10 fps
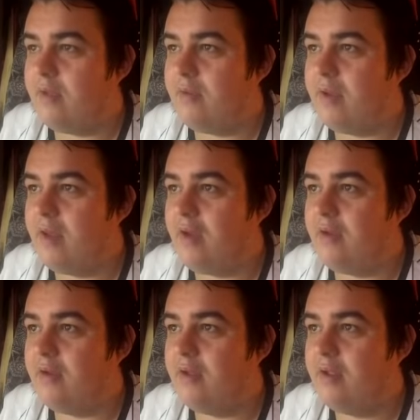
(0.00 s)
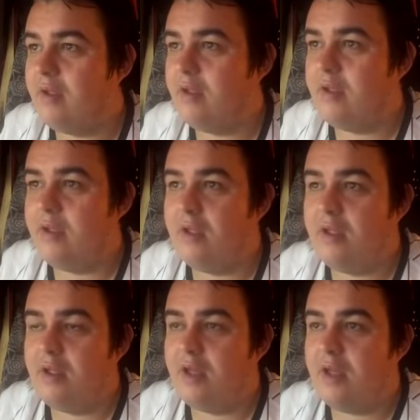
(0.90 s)
Here we go.
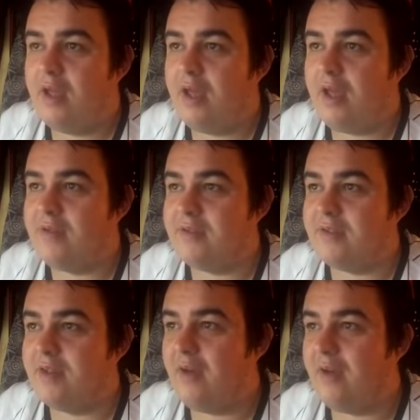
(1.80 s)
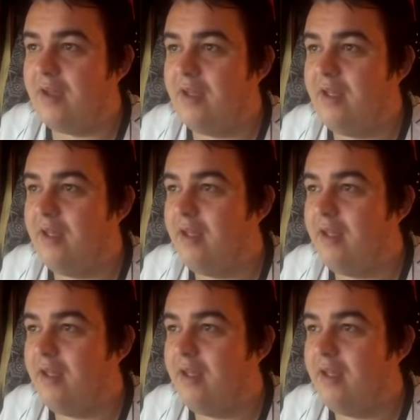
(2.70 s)
How's it going?